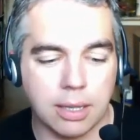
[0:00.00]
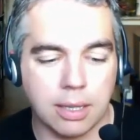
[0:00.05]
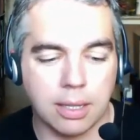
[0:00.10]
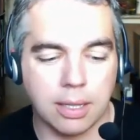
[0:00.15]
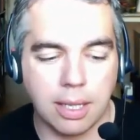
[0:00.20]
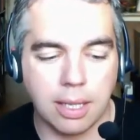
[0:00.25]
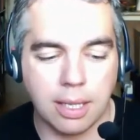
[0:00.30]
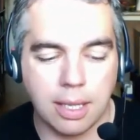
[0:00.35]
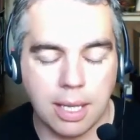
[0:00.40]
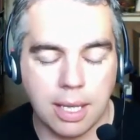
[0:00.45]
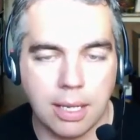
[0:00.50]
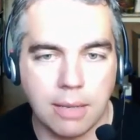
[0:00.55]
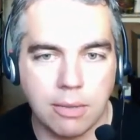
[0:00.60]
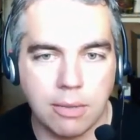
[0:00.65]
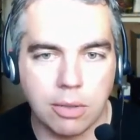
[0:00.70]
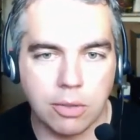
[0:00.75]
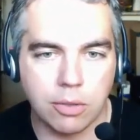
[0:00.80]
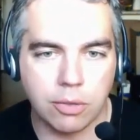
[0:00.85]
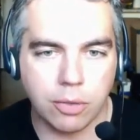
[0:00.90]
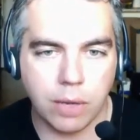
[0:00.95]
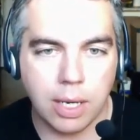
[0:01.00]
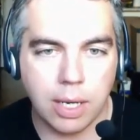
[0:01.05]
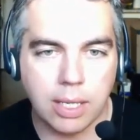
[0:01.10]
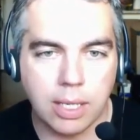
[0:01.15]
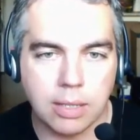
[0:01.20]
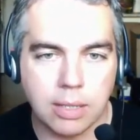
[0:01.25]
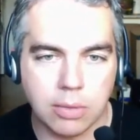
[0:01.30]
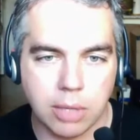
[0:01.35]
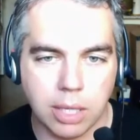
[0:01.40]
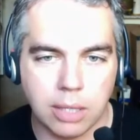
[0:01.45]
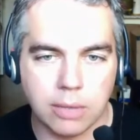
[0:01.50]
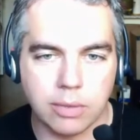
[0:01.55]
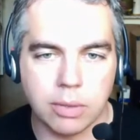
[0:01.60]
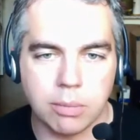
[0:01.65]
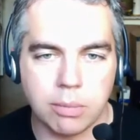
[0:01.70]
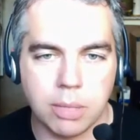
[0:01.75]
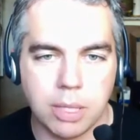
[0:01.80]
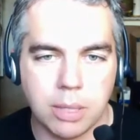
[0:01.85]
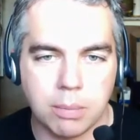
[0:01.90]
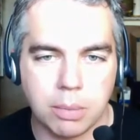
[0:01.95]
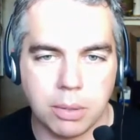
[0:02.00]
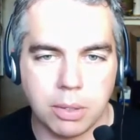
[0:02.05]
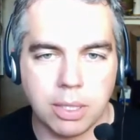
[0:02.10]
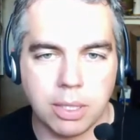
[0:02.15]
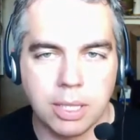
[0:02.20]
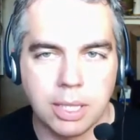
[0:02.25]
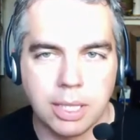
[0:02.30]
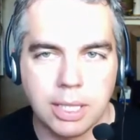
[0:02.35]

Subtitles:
they can't even find relevant people.